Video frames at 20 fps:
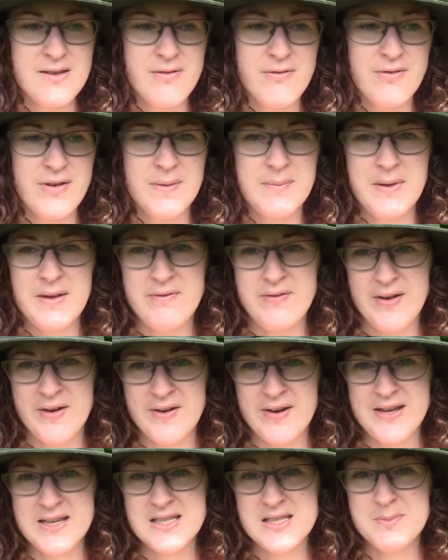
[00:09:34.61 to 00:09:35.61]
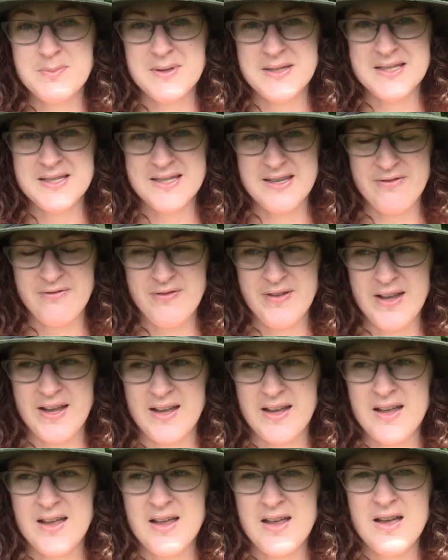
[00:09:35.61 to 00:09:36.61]
from a very
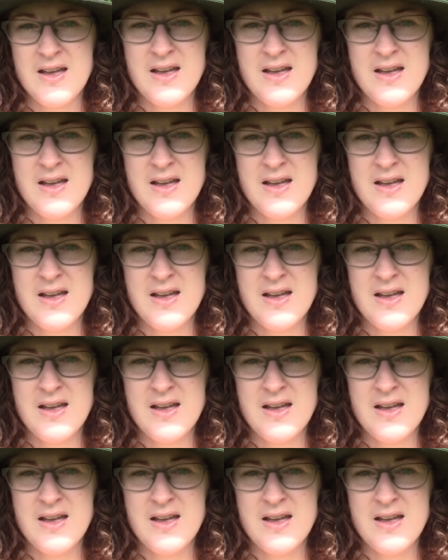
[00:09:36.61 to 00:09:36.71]
specific